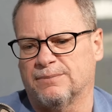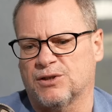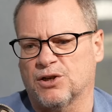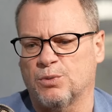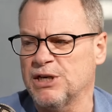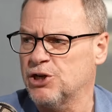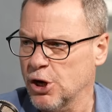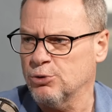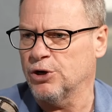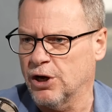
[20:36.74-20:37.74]
So we
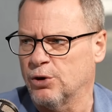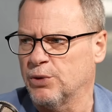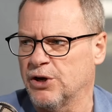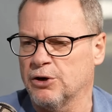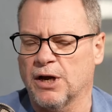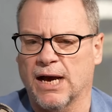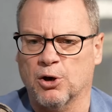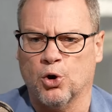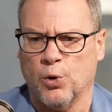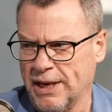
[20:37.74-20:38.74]
don't know. We don't know
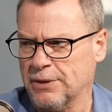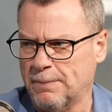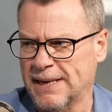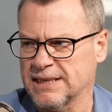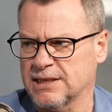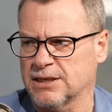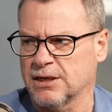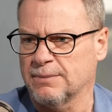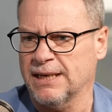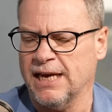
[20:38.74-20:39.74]
how quick the pace is
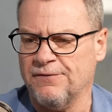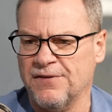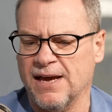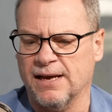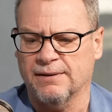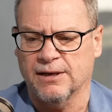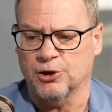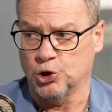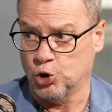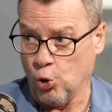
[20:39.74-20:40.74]
going to be. If they
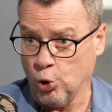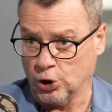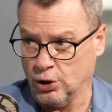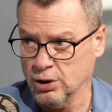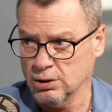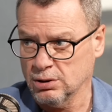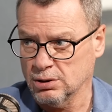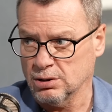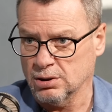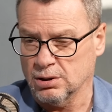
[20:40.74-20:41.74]
dawdle
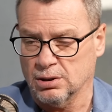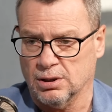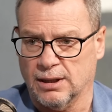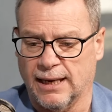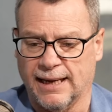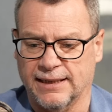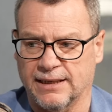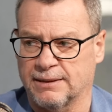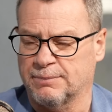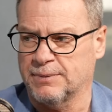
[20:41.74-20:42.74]

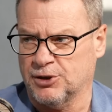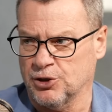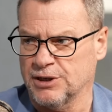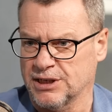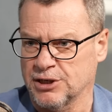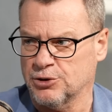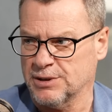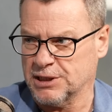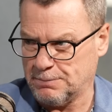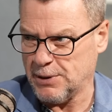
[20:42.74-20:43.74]
and it turns into
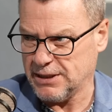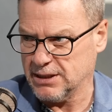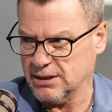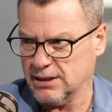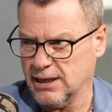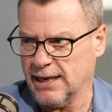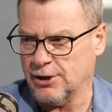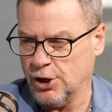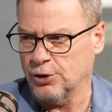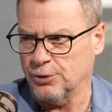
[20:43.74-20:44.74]
a sprint
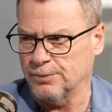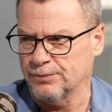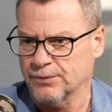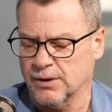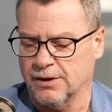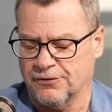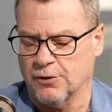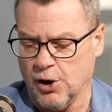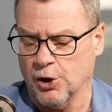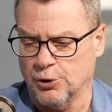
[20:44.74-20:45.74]
at home,
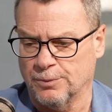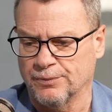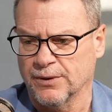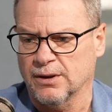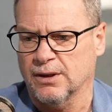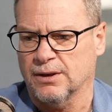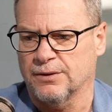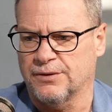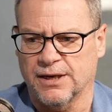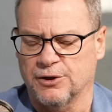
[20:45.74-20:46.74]
for home,
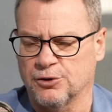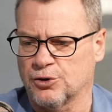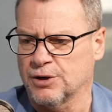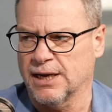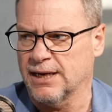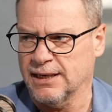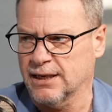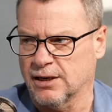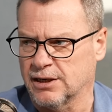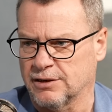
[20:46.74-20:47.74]
then you could get
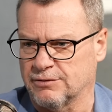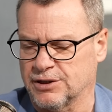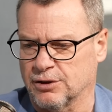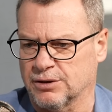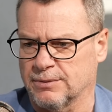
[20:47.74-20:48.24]
any kind of result.